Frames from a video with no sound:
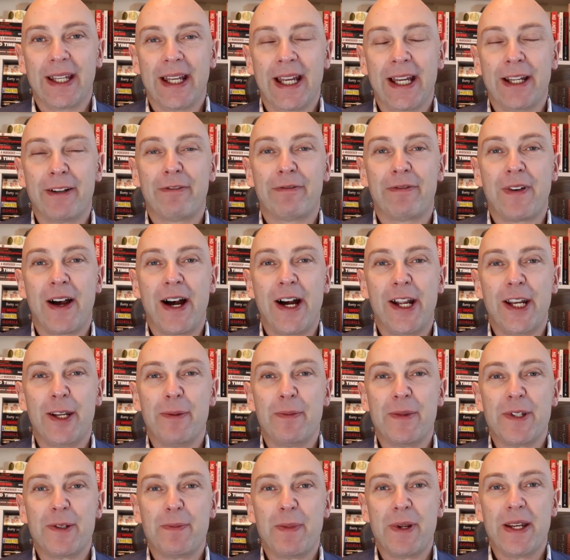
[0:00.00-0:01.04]
and
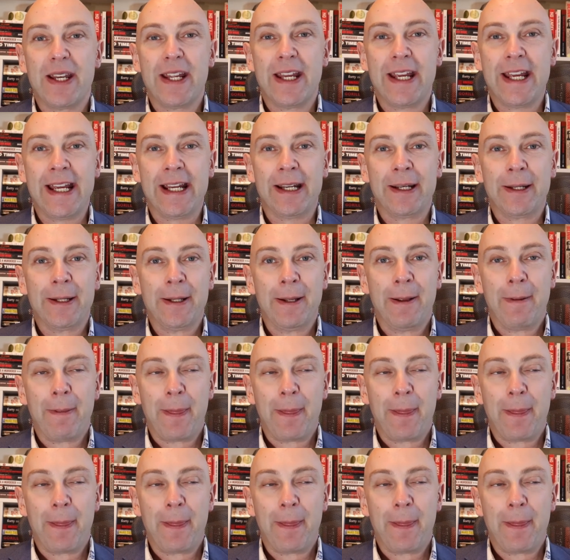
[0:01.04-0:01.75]
Farnham has been hit,